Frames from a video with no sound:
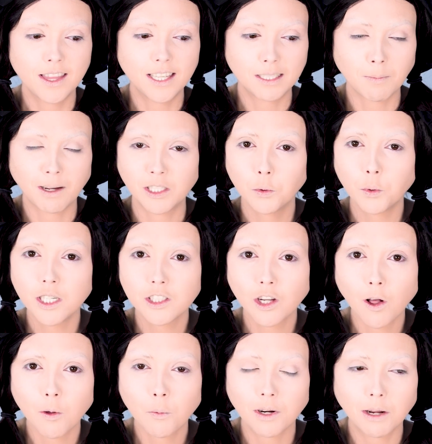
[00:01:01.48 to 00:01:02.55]
this my twin
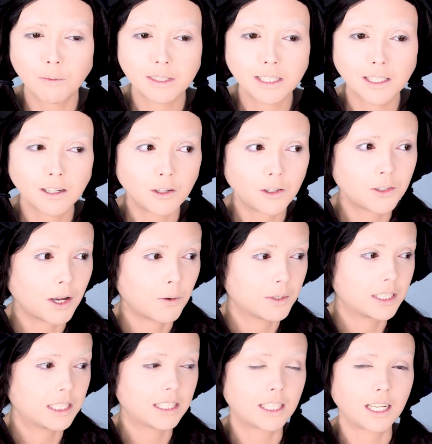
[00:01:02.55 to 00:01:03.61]
doll when I was little that
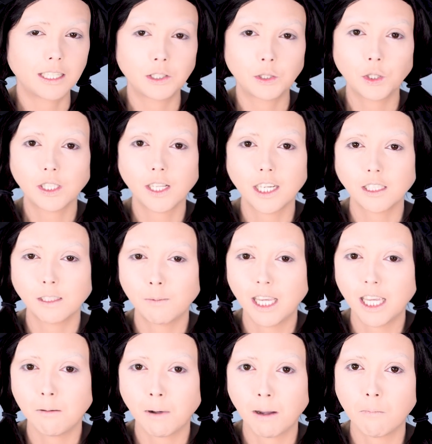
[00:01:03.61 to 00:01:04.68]
was designed to look like
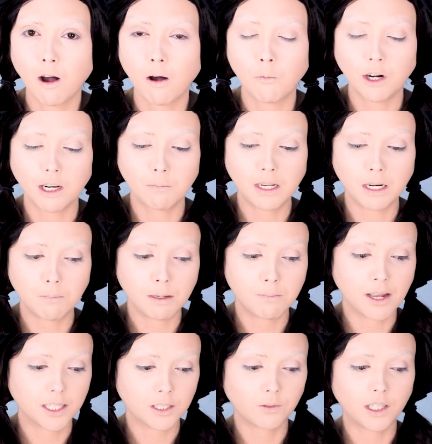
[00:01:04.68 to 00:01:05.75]
me. My mom wanted me to be
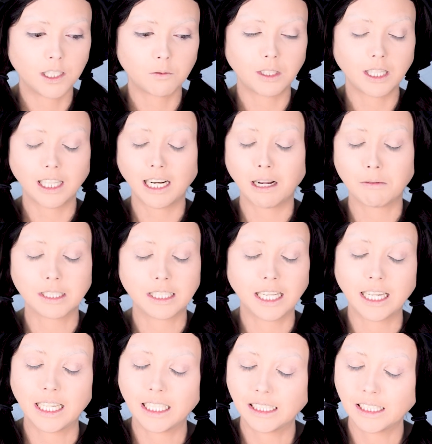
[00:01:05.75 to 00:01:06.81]
best friends with it, and I was
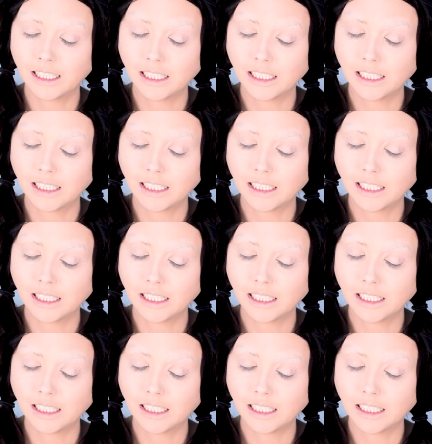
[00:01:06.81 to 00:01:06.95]
like,